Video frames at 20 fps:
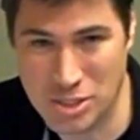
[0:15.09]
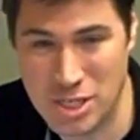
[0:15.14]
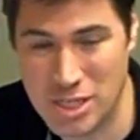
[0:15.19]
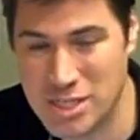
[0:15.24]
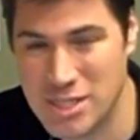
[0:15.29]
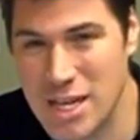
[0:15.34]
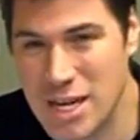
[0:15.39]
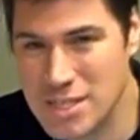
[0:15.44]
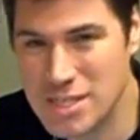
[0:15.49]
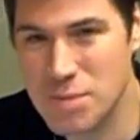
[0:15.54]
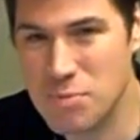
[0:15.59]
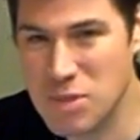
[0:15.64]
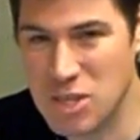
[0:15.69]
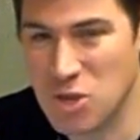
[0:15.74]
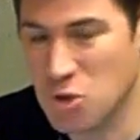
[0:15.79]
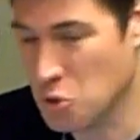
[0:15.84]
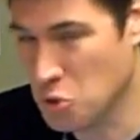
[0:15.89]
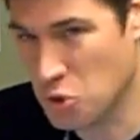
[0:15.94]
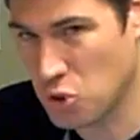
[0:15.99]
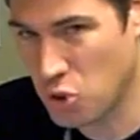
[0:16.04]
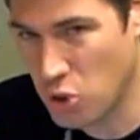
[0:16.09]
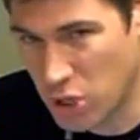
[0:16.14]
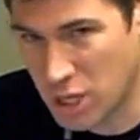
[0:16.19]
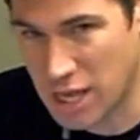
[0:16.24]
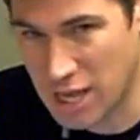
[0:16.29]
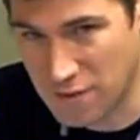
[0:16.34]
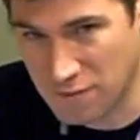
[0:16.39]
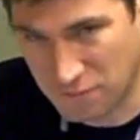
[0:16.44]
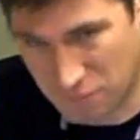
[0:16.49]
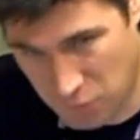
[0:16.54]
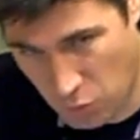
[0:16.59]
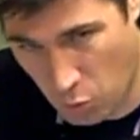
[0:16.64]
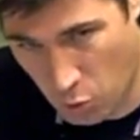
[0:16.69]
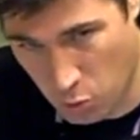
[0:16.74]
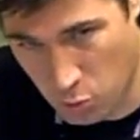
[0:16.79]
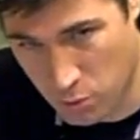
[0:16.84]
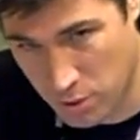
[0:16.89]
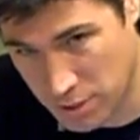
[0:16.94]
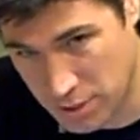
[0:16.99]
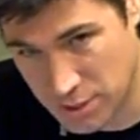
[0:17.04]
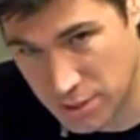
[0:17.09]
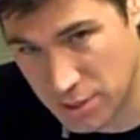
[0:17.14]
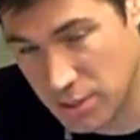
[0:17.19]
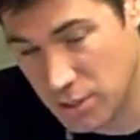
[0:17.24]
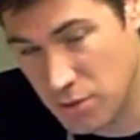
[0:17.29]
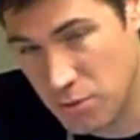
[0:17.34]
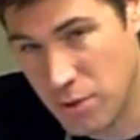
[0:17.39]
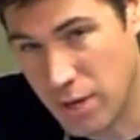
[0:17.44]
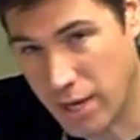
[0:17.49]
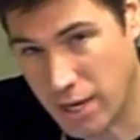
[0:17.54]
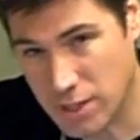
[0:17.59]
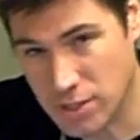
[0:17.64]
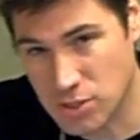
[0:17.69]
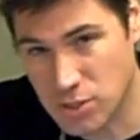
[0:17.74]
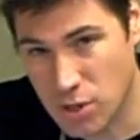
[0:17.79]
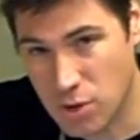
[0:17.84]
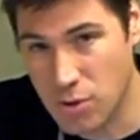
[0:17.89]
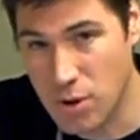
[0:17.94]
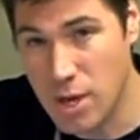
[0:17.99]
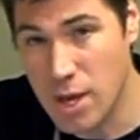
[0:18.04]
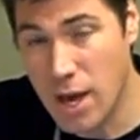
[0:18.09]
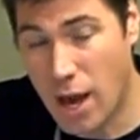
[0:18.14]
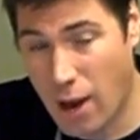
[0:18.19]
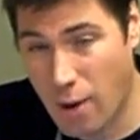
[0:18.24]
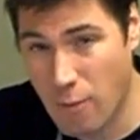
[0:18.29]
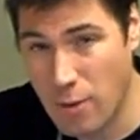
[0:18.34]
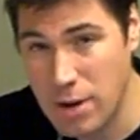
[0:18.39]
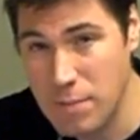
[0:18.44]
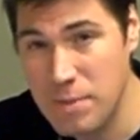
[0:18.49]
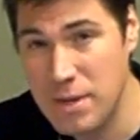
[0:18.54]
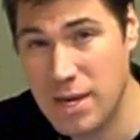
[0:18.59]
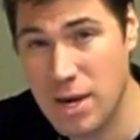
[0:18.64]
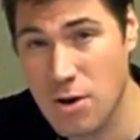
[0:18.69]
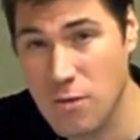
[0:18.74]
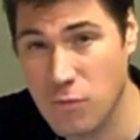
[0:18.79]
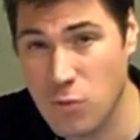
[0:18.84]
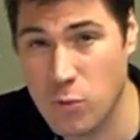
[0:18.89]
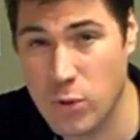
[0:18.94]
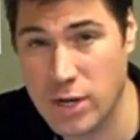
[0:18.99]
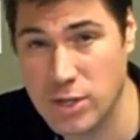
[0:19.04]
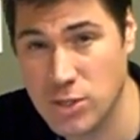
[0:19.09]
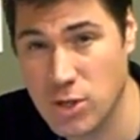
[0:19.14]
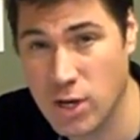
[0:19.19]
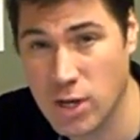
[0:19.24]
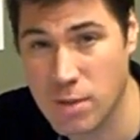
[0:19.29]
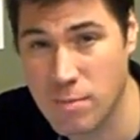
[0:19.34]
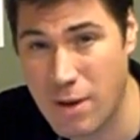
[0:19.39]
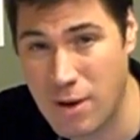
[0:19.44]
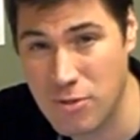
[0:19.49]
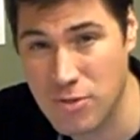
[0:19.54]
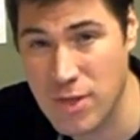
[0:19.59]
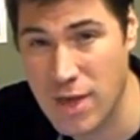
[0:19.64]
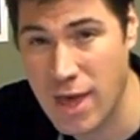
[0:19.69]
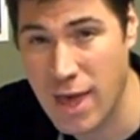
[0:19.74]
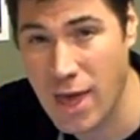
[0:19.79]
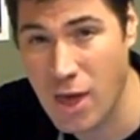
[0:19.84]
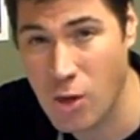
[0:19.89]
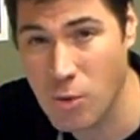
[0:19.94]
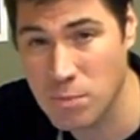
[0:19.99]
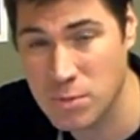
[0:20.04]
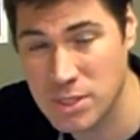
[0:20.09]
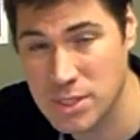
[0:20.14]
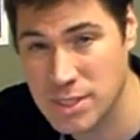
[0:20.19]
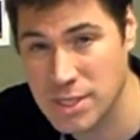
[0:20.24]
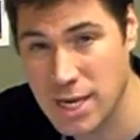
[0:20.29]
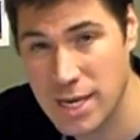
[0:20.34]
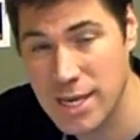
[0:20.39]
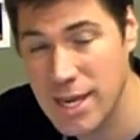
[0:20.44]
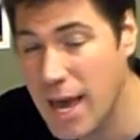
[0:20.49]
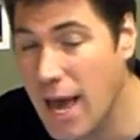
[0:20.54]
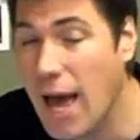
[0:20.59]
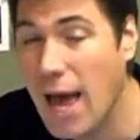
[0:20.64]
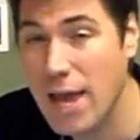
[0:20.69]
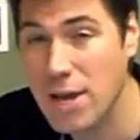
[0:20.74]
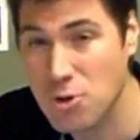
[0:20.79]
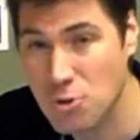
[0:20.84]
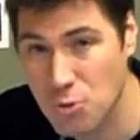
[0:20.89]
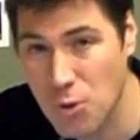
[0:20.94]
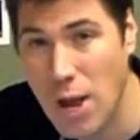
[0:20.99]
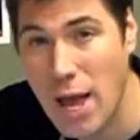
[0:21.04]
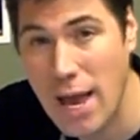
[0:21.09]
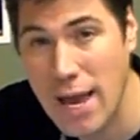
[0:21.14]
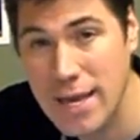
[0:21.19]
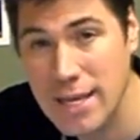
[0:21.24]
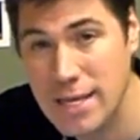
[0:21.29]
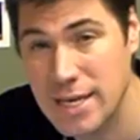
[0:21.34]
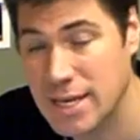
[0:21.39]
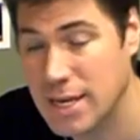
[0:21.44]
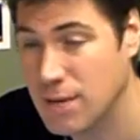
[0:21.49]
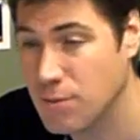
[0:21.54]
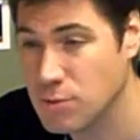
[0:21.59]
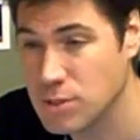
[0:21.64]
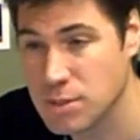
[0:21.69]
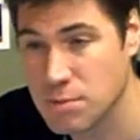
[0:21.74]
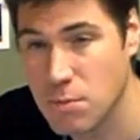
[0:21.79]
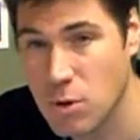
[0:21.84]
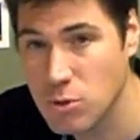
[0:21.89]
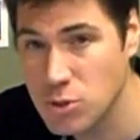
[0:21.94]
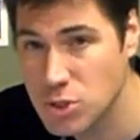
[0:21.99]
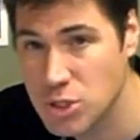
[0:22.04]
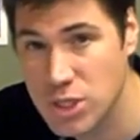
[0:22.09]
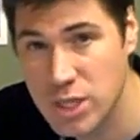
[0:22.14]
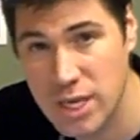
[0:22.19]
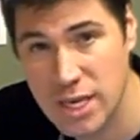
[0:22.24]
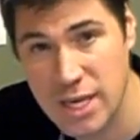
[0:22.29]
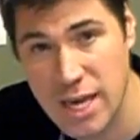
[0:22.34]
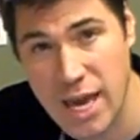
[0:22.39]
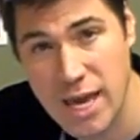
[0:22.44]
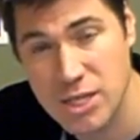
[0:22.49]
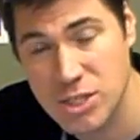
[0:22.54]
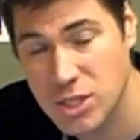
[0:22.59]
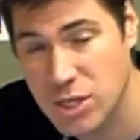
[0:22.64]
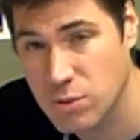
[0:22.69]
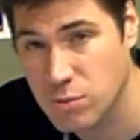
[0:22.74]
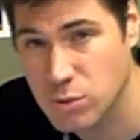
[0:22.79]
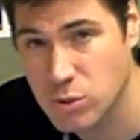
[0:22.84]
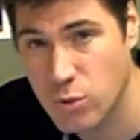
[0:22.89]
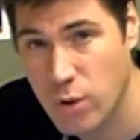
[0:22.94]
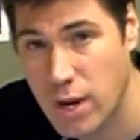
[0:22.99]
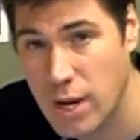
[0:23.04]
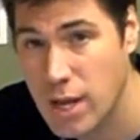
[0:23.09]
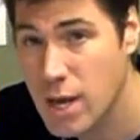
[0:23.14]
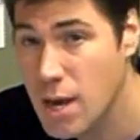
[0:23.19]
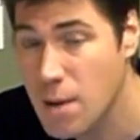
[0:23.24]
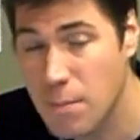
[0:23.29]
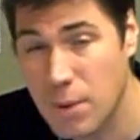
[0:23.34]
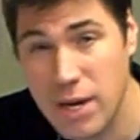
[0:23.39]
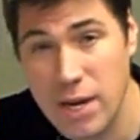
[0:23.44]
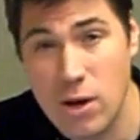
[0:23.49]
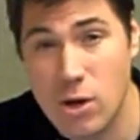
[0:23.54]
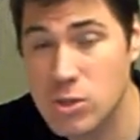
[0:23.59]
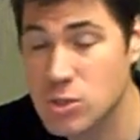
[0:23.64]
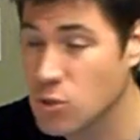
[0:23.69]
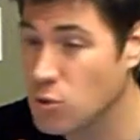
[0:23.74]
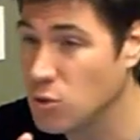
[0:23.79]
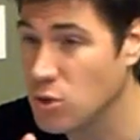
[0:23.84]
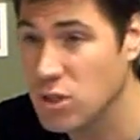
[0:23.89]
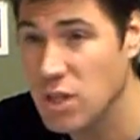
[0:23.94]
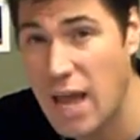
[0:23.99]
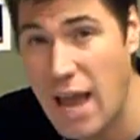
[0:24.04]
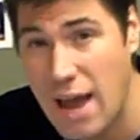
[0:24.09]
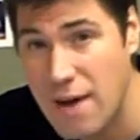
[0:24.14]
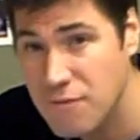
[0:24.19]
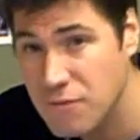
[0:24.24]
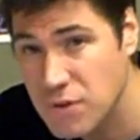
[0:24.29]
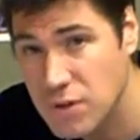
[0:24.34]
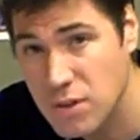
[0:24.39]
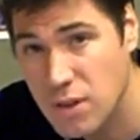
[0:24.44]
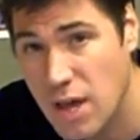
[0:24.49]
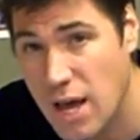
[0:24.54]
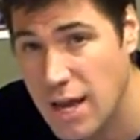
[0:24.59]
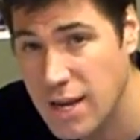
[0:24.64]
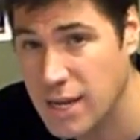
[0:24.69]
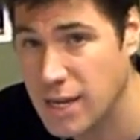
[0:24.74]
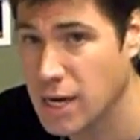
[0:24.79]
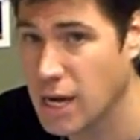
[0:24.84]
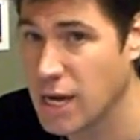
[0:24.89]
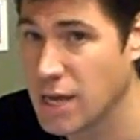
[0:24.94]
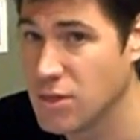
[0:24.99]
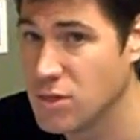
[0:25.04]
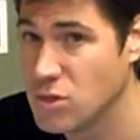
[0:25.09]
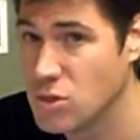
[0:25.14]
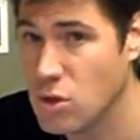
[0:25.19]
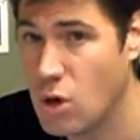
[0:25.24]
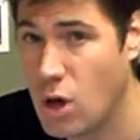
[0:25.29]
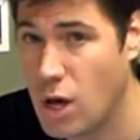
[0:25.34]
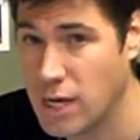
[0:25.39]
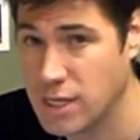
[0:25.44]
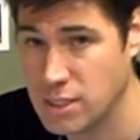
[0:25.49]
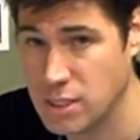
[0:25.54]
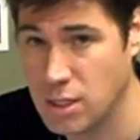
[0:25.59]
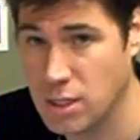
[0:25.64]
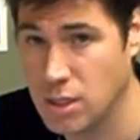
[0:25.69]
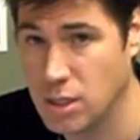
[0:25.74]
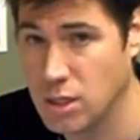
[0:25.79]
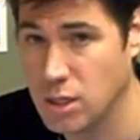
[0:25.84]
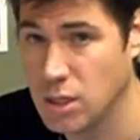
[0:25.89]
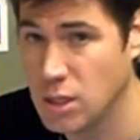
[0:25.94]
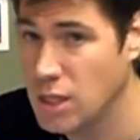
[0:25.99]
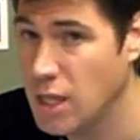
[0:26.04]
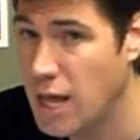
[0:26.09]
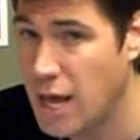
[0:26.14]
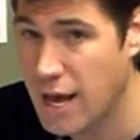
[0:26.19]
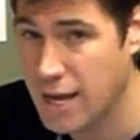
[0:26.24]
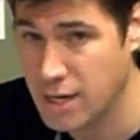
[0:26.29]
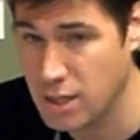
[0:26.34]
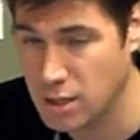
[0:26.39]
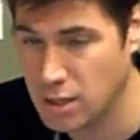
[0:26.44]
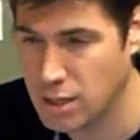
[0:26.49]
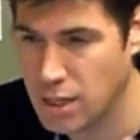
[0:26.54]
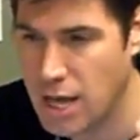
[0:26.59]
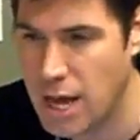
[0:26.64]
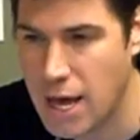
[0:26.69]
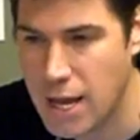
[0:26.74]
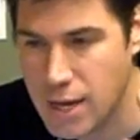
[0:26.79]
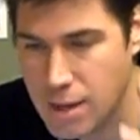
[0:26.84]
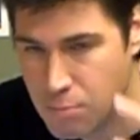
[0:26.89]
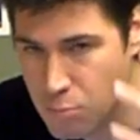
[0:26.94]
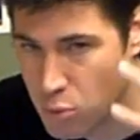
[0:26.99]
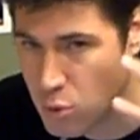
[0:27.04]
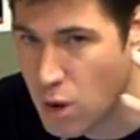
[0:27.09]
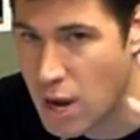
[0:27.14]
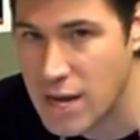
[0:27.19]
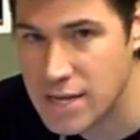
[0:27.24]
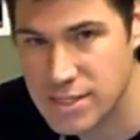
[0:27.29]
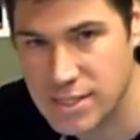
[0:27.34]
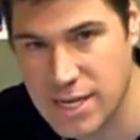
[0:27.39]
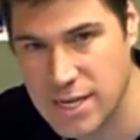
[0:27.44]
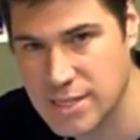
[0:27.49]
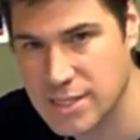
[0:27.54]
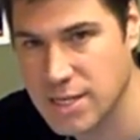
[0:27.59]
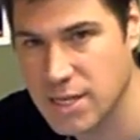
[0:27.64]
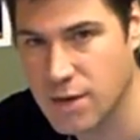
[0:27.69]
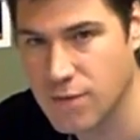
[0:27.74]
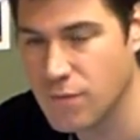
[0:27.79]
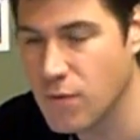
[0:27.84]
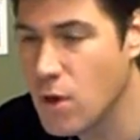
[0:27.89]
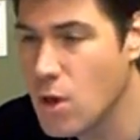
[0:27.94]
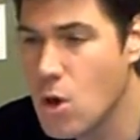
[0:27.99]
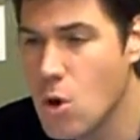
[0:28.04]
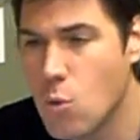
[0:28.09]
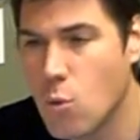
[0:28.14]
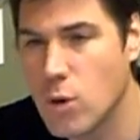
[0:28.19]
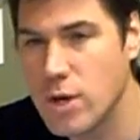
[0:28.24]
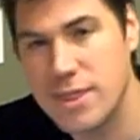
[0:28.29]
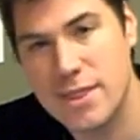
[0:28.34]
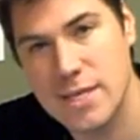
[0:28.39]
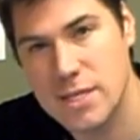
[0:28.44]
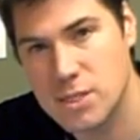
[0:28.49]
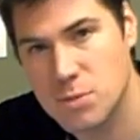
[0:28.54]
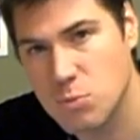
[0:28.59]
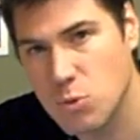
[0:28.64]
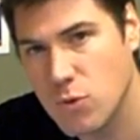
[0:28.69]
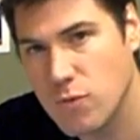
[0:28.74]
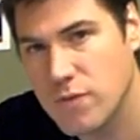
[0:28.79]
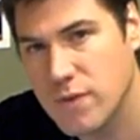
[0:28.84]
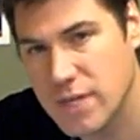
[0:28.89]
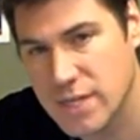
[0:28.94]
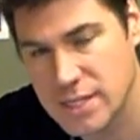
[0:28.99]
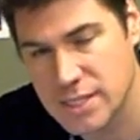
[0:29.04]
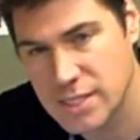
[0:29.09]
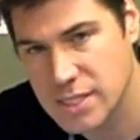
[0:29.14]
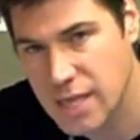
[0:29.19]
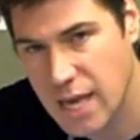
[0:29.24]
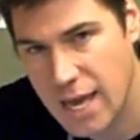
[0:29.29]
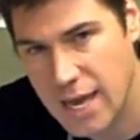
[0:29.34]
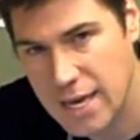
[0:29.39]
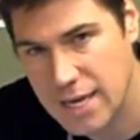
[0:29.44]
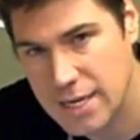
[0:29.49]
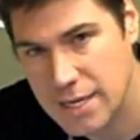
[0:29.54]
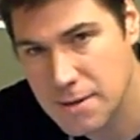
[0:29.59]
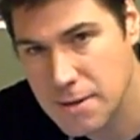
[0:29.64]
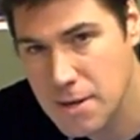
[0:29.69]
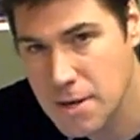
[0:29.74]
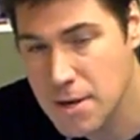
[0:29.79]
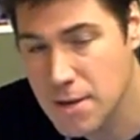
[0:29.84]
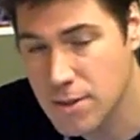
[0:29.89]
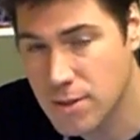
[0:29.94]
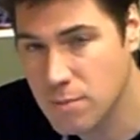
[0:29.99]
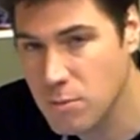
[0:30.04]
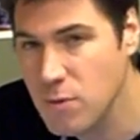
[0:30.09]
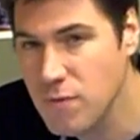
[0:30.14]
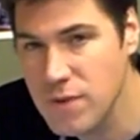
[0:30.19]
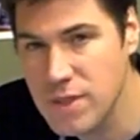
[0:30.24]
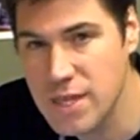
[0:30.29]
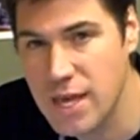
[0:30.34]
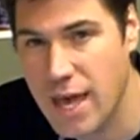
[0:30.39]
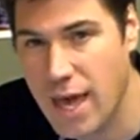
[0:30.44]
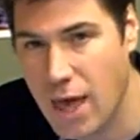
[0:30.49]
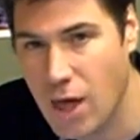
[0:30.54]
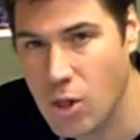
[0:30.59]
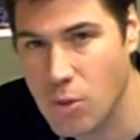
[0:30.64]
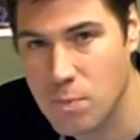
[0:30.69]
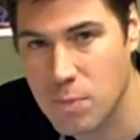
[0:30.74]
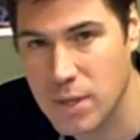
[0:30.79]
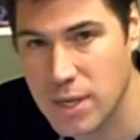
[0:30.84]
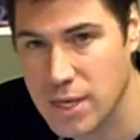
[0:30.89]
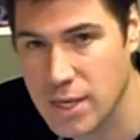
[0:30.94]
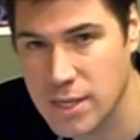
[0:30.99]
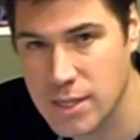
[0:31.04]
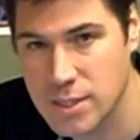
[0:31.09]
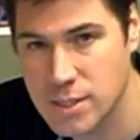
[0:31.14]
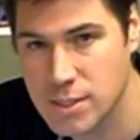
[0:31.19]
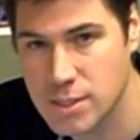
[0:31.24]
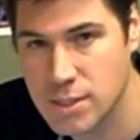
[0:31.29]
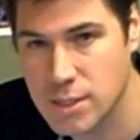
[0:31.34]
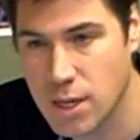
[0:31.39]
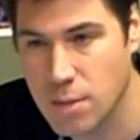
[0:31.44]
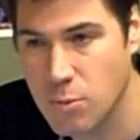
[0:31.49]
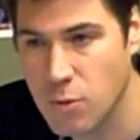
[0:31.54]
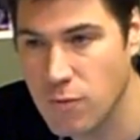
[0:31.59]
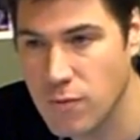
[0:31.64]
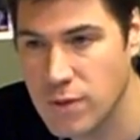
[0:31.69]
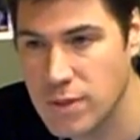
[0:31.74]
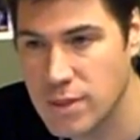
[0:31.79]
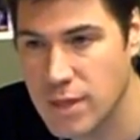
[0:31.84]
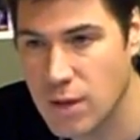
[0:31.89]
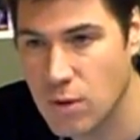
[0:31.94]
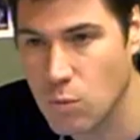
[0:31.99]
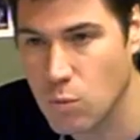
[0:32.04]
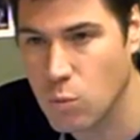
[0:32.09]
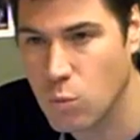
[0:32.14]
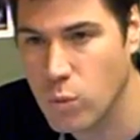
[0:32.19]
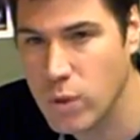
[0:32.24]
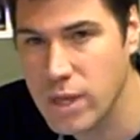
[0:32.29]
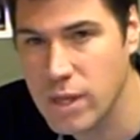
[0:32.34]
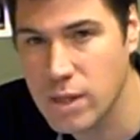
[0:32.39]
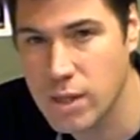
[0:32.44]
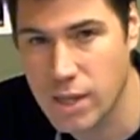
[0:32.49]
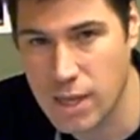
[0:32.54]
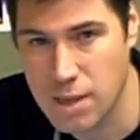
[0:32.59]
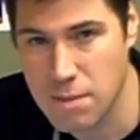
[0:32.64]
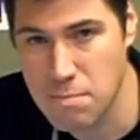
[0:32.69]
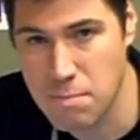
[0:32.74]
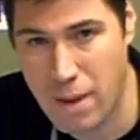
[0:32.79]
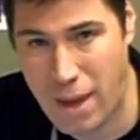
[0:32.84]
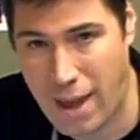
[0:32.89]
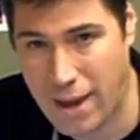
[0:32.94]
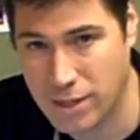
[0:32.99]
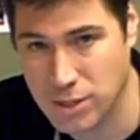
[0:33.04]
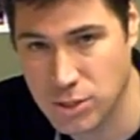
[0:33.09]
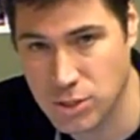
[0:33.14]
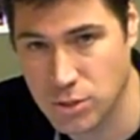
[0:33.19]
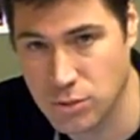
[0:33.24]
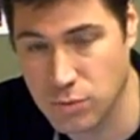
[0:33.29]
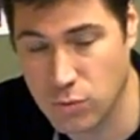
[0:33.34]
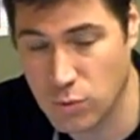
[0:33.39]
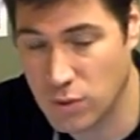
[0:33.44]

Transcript: It's not something you're looking forward to doing. So I want to be careful when I talk about the help to say, yeah, I cried and it was emotionally engaging, it was great, but I also laughed a lot and I thought a lot, a lot of processing of what this movie is saying, the movie The Help is a movie that will impact you.